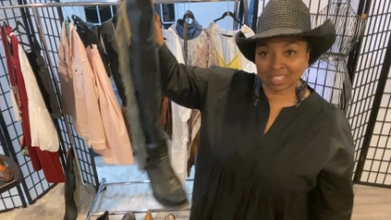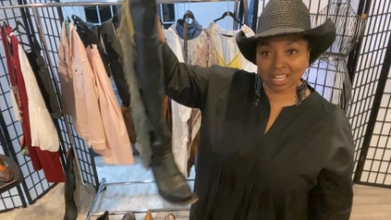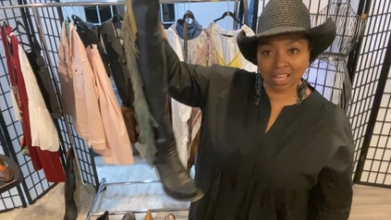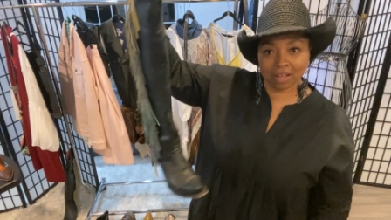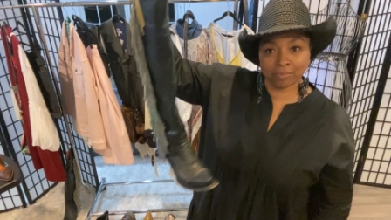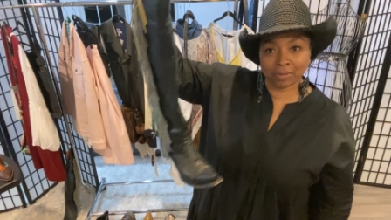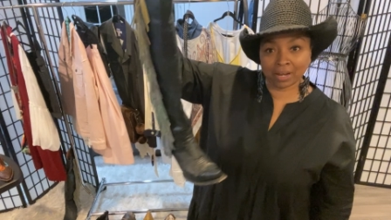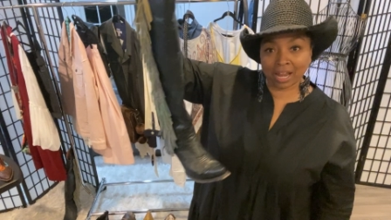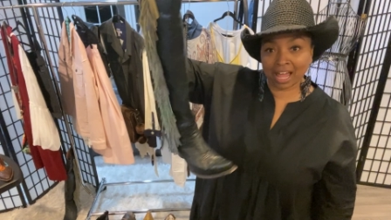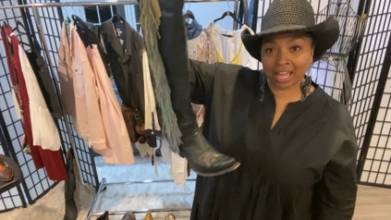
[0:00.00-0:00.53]

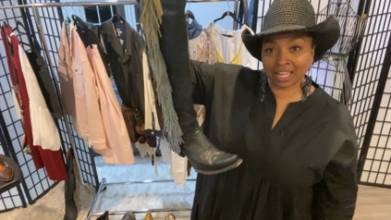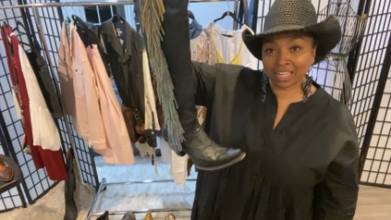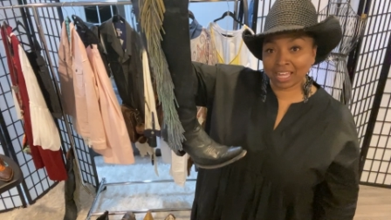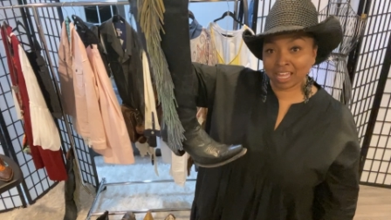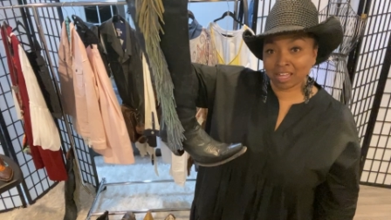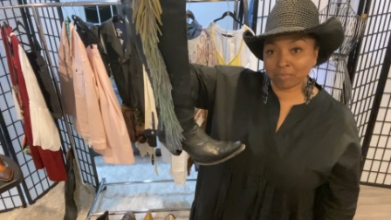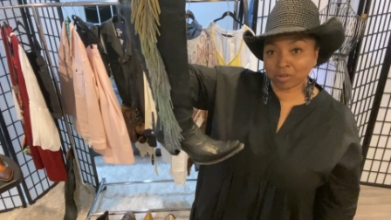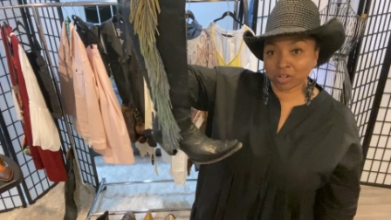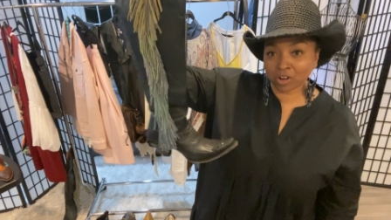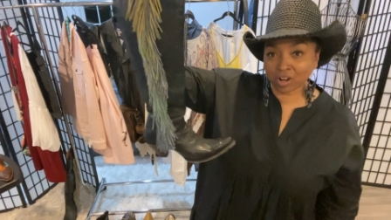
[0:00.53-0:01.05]
And when I
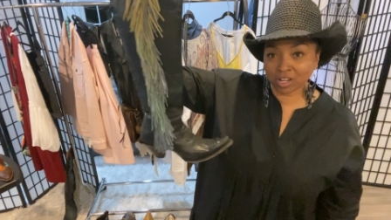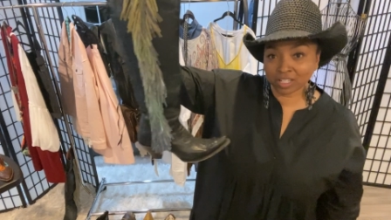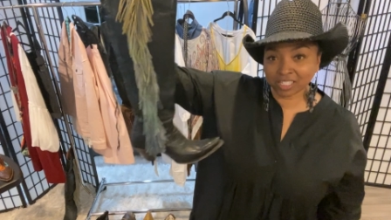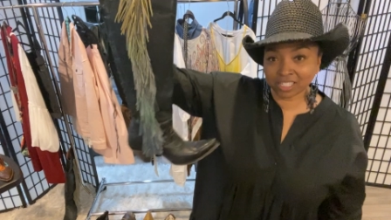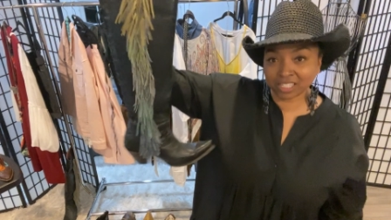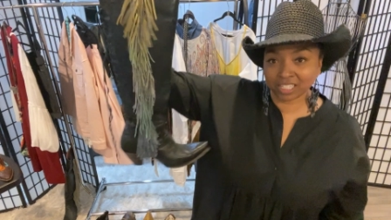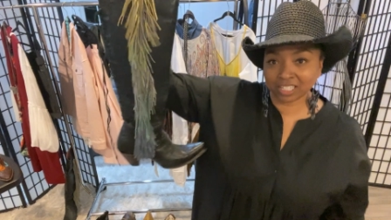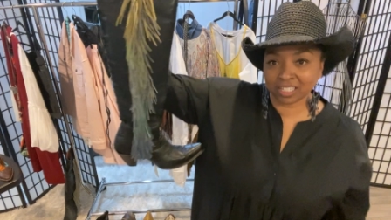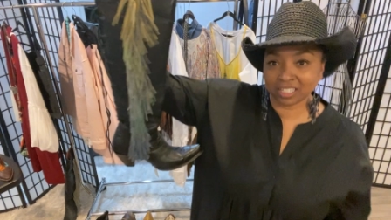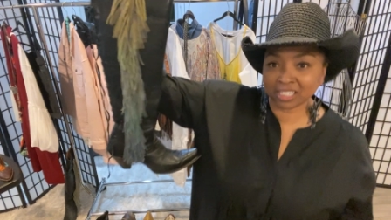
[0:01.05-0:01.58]
came across
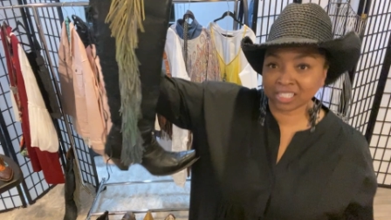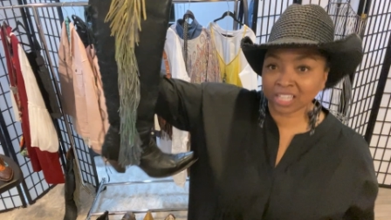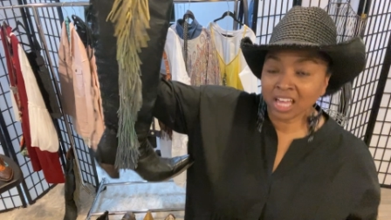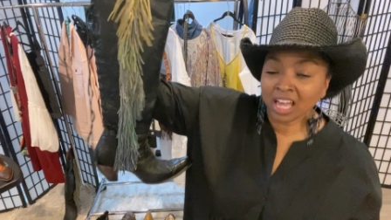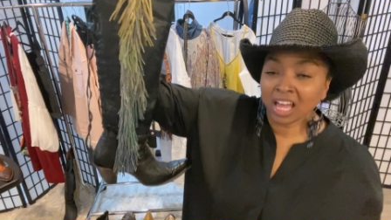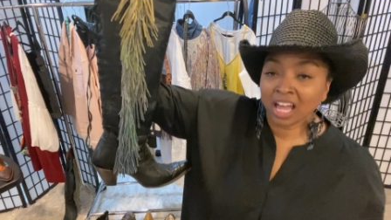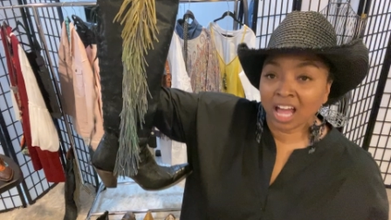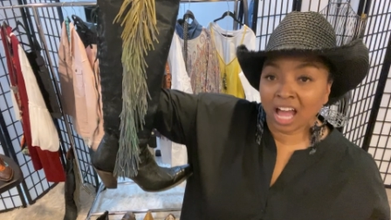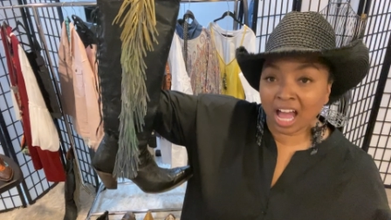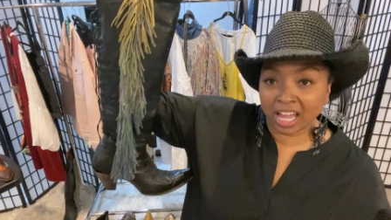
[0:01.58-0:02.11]
this,
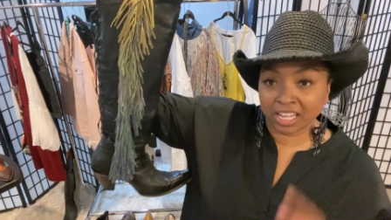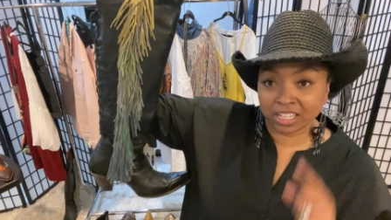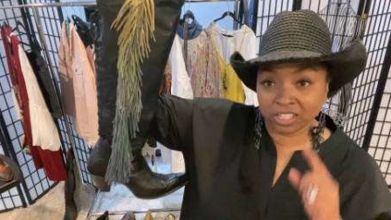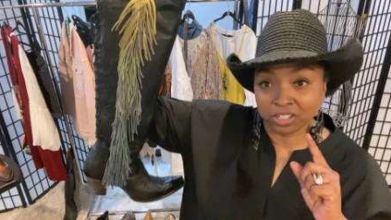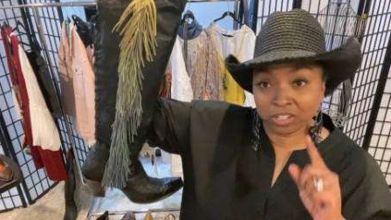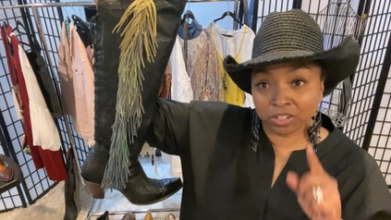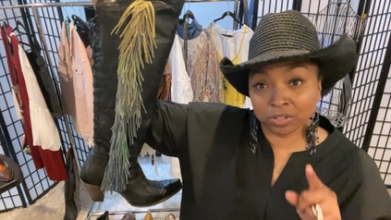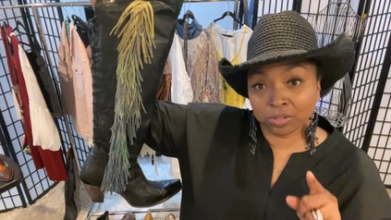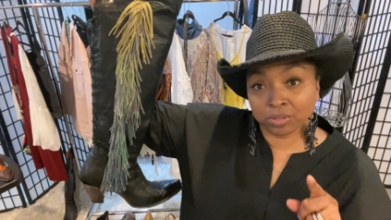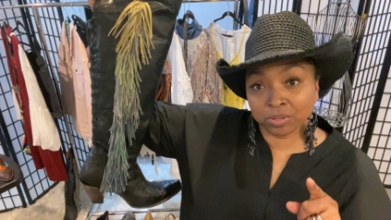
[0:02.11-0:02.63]
I
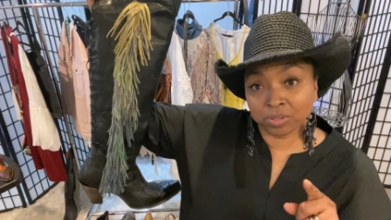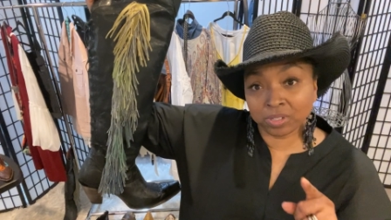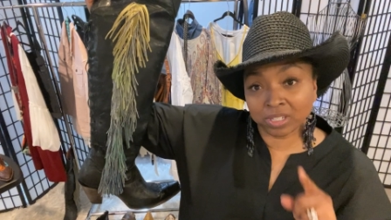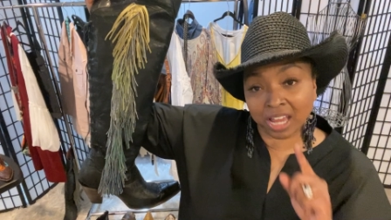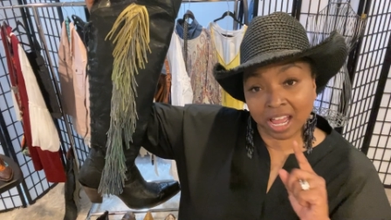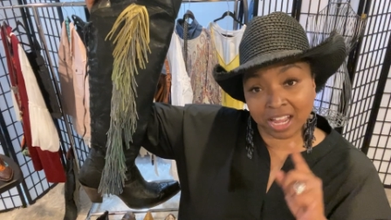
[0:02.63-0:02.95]
used,